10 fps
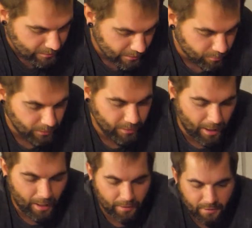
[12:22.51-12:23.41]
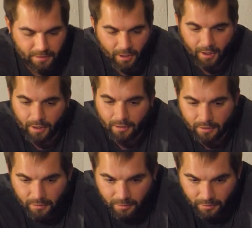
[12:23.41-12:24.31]
did with that is I
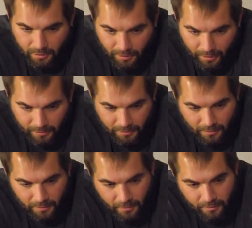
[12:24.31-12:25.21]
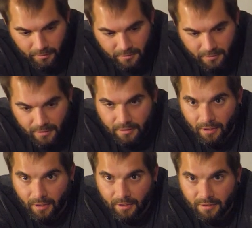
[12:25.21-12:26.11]
connected this
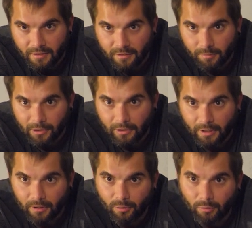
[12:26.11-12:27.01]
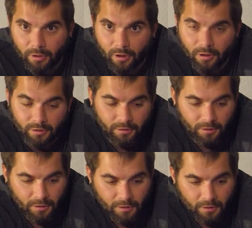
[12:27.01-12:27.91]
disconnect system here and I don't want to
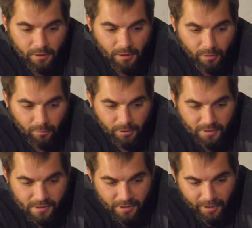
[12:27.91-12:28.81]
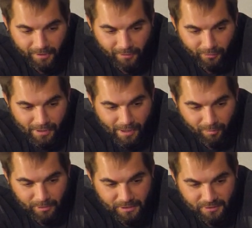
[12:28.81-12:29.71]
un I don't want to disconnect it right now
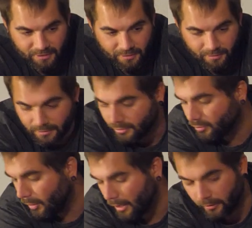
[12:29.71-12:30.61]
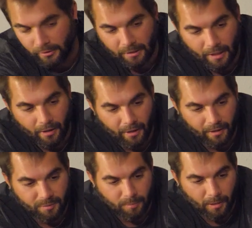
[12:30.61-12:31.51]
because there's water in there and
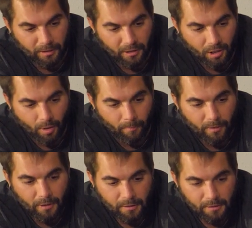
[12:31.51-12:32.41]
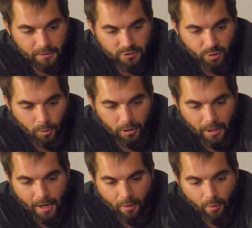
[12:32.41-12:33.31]
it's probably going to come squirting
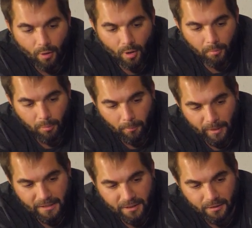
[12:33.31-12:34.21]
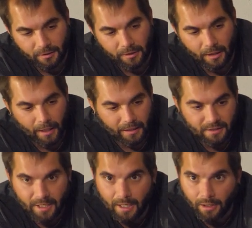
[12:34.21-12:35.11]
out but basically I
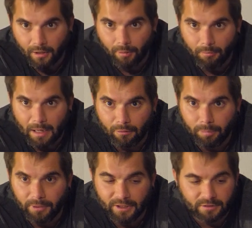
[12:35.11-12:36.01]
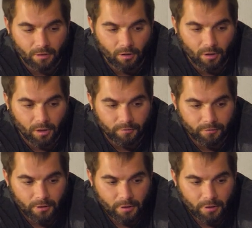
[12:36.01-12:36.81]
can take the mouthpiece off